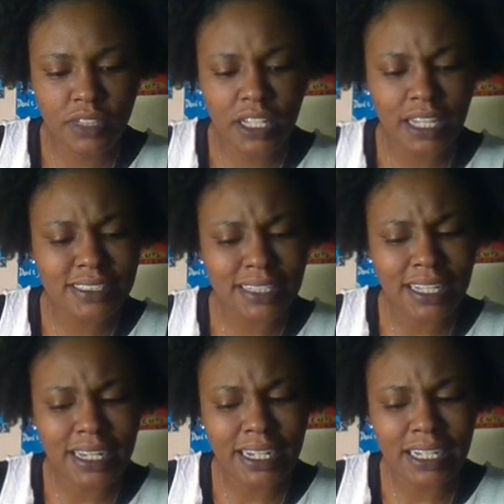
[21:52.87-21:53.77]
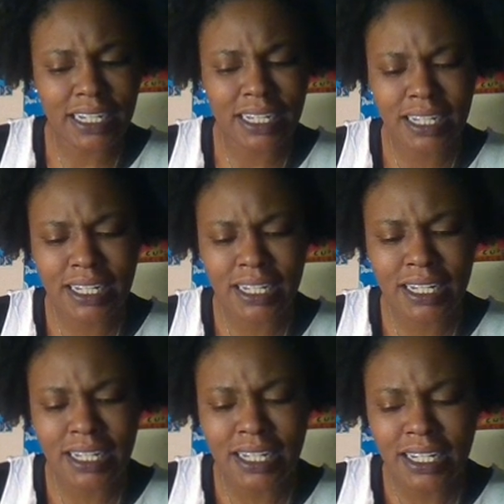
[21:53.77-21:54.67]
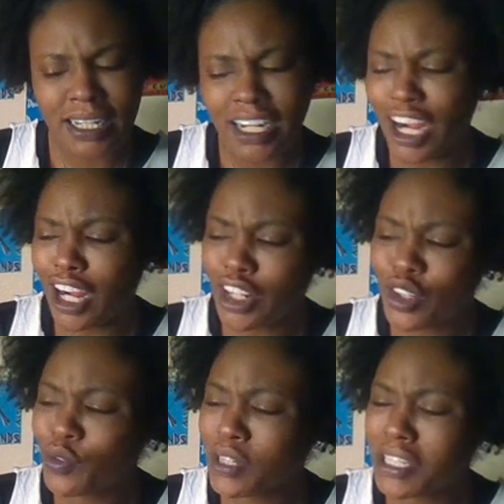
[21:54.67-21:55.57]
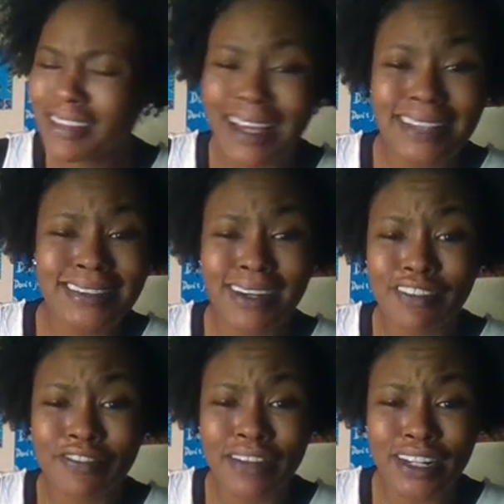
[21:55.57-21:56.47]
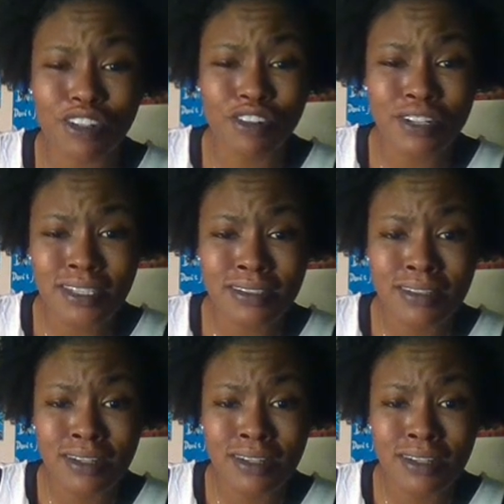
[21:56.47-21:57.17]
it's like, are you really that terrified of Chris?